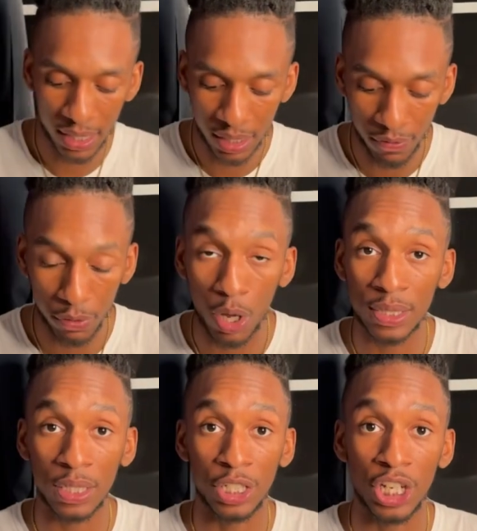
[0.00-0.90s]
could have
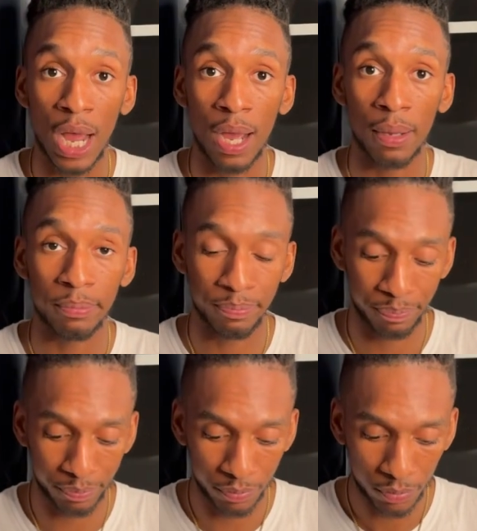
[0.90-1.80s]
lost a job.
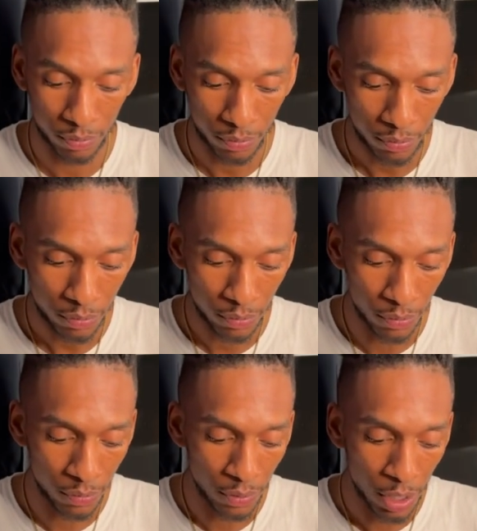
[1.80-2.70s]

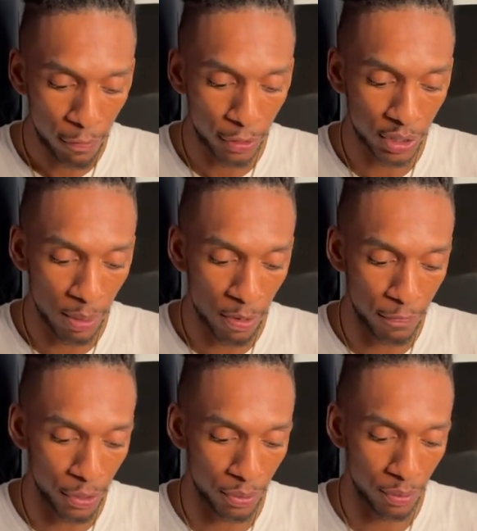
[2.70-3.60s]
For some
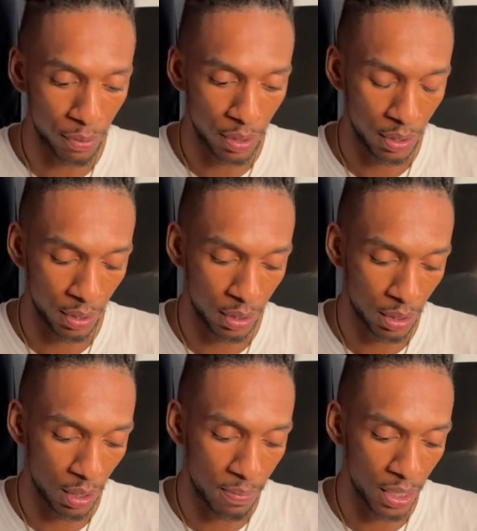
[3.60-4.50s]
of you, this
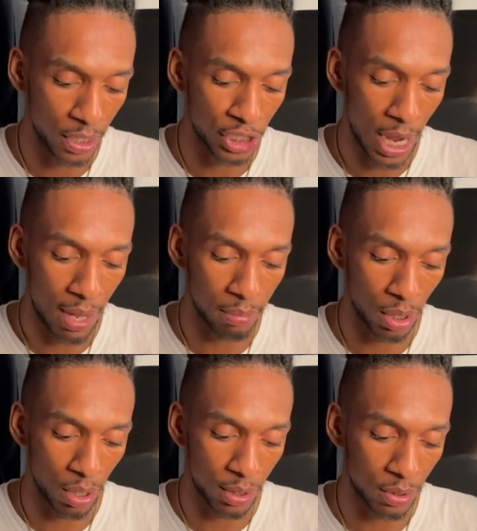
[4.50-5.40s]
could have been a job
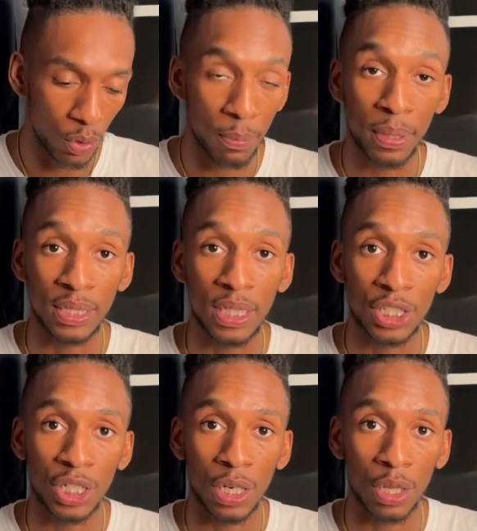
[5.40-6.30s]
loss or a
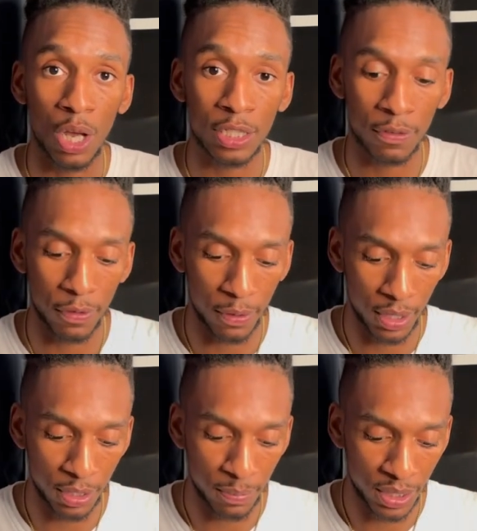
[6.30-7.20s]
position, a loss of a,
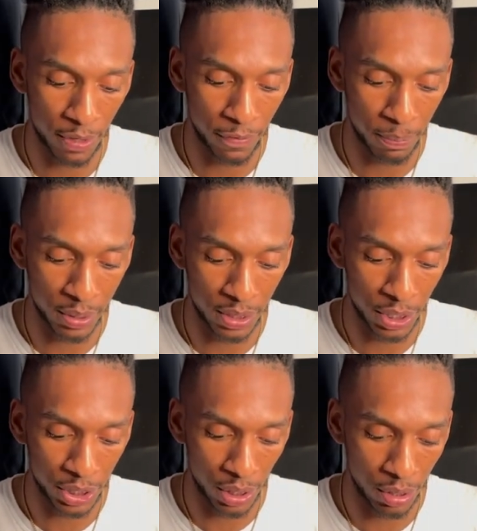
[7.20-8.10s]
a specific
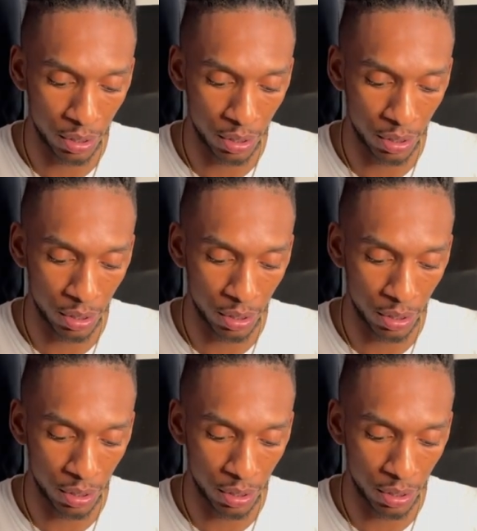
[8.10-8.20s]
position.